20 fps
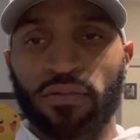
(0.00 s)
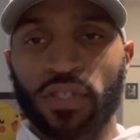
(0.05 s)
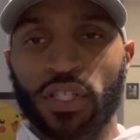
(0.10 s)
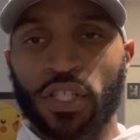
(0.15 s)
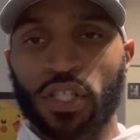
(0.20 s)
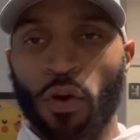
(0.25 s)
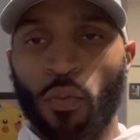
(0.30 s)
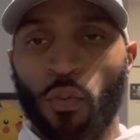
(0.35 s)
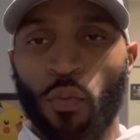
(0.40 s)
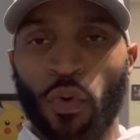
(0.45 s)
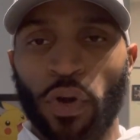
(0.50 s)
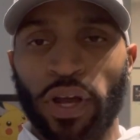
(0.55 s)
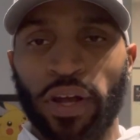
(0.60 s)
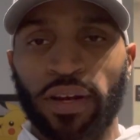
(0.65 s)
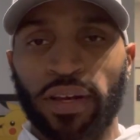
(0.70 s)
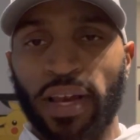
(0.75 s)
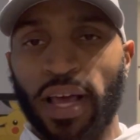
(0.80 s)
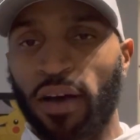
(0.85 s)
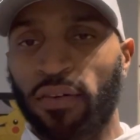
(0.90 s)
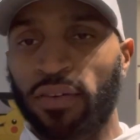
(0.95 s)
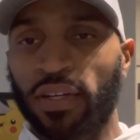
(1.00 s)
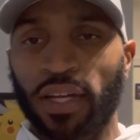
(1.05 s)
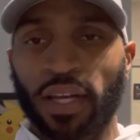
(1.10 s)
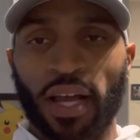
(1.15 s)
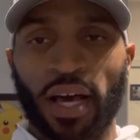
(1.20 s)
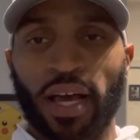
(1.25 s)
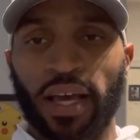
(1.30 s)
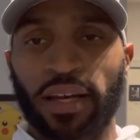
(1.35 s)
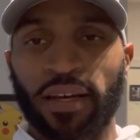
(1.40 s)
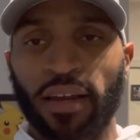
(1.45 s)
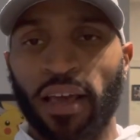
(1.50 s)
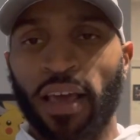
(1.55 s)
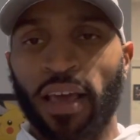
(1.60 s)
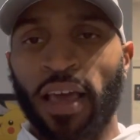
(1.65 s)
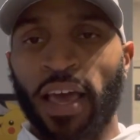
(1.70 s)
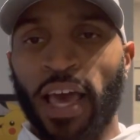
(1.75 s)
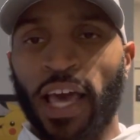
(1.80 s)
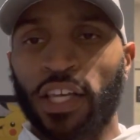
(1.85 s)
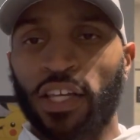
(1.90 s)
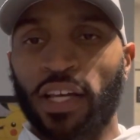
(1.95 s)
somewhere down the line.
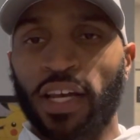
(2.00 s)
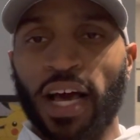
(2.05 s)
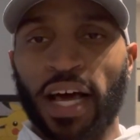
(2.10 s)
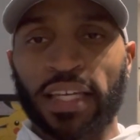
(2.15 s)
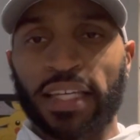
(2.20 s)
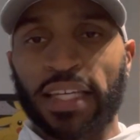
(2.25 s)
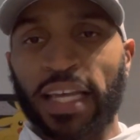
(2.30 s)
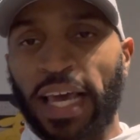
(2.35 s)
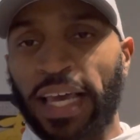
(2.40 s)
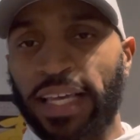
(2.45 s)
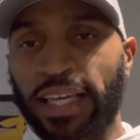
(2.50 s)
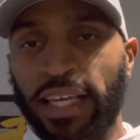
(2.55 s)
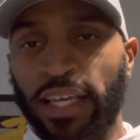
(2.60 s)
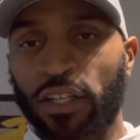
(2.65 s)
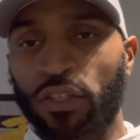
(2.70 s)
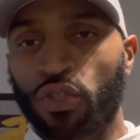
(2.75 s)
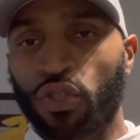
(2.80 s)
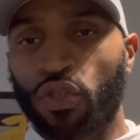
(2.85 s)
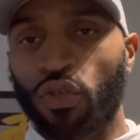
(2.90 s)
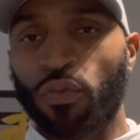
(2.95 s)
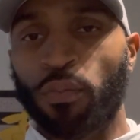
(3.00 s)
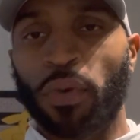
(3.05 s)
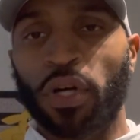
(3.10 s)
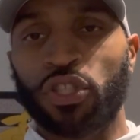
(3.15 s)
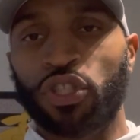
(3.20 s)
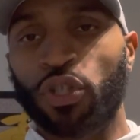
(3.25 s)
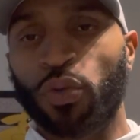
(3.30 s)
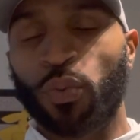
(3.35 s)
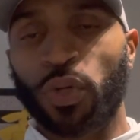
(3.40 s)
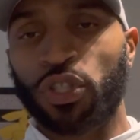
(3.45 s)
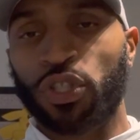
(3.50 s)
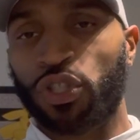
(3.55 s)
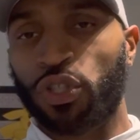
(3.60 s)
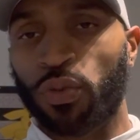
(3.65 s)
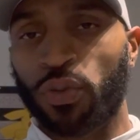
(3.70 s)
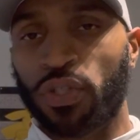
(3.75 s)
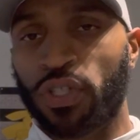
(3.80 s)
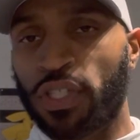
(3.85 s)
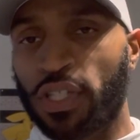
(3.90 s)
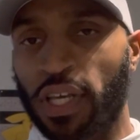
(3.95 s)
And you're not liking too much of what you
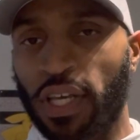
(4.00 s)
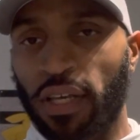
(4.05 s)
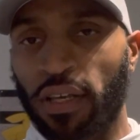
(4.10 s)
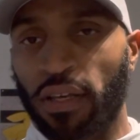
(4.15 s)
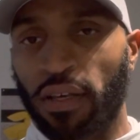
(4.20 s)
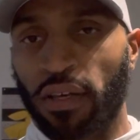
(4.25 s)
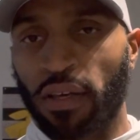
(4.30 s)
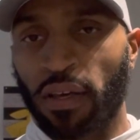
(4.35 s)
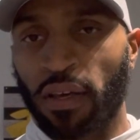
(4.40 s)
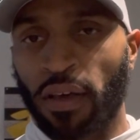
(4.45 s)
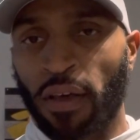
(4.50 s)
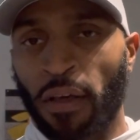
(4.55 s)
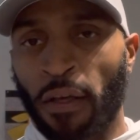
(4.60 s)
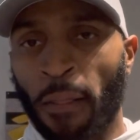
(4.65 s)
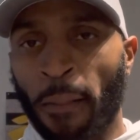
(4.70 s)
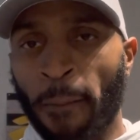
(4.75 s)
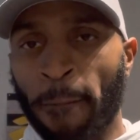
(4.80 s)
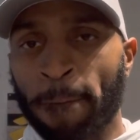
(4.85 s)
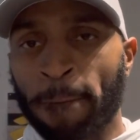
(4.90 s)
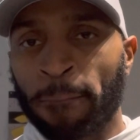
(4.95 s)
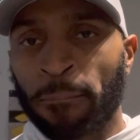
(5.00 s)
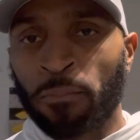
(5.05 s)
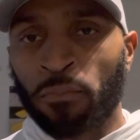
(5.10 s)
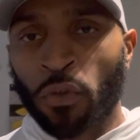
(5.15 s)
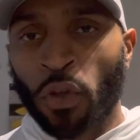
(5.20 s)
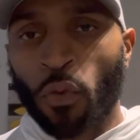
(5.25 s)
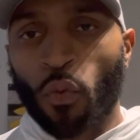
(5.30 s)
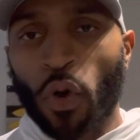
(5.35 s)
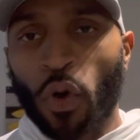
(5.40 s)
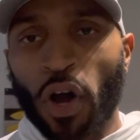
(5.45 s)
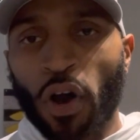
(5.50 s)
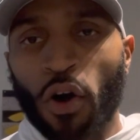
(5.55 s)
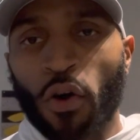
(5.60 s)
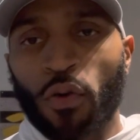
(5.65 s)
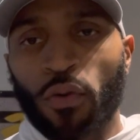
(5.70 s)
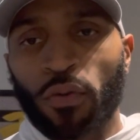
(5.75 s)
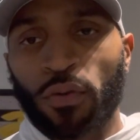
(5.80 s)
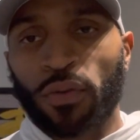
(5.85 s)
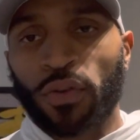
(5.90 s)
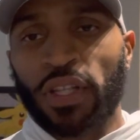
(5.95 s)
see.
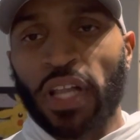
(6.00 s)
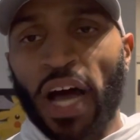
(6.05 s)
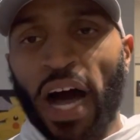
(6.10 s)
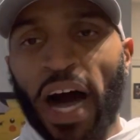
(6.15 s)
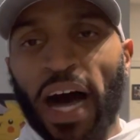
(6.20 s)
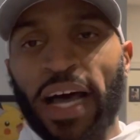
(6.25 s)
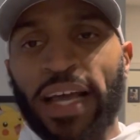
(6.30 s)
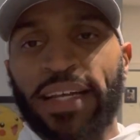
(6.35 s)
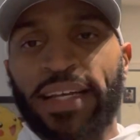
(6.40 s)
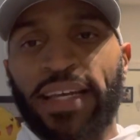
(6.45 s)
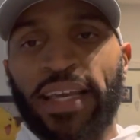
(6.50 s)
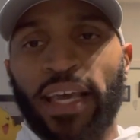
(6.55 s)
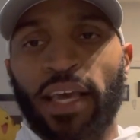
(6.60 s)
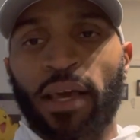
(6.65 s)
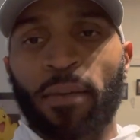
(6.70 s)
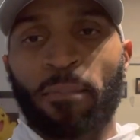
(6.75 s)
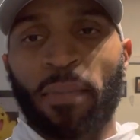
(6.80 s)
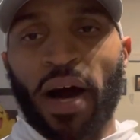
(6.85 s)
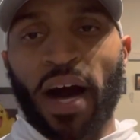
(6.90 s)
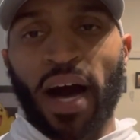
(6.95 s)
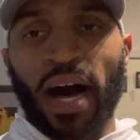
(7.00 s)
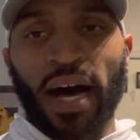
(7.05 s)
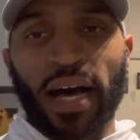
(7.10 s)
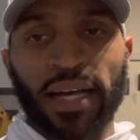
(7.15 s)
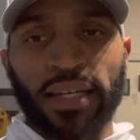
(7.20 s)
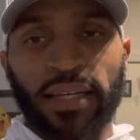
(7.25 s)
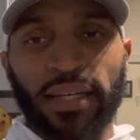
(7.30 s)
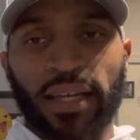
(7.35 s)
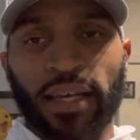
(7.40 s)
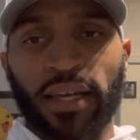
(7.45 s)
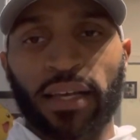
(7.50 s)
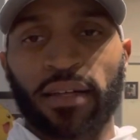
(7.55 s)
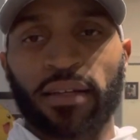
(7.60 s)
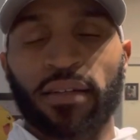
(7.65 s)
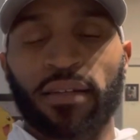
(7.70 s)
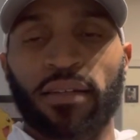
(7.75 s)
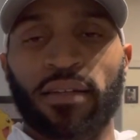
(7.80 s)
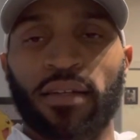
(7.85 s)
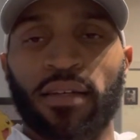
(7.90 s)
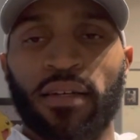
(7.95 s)
Well, the idea behind it
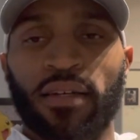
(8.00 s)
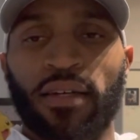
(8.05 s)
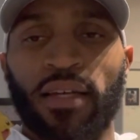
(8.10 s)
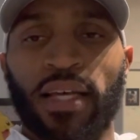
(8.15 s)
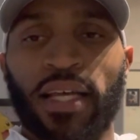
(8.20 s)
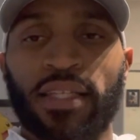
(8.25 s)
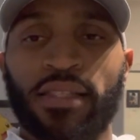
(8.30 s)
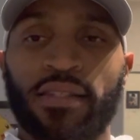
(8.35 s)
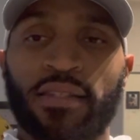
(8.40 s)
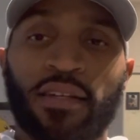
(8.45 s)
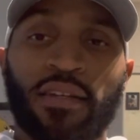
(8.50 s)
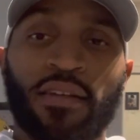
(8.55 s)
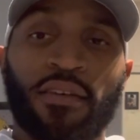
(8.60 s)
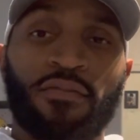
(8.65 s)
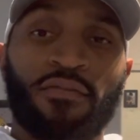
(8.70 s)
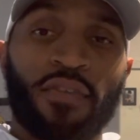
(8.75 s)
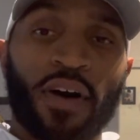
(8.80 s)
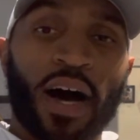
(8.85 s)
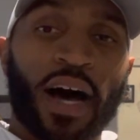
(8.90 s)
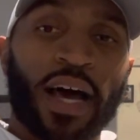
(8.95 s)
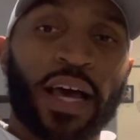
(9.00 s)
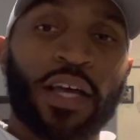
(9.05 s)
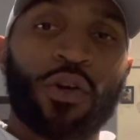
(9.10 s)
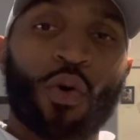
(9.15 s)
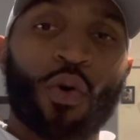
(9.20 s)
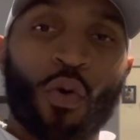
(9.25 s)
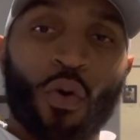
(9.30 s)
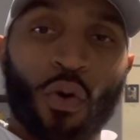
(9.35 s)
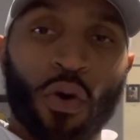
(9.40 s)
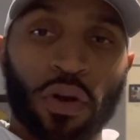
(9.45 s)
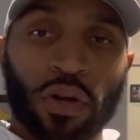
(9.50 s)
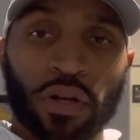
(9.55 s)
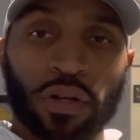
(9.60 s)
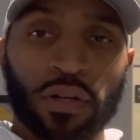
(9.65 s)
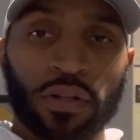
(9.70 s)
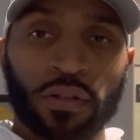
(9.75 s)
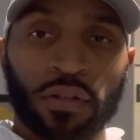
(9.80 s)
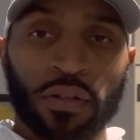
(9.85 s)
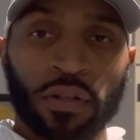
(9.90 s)
is the divine order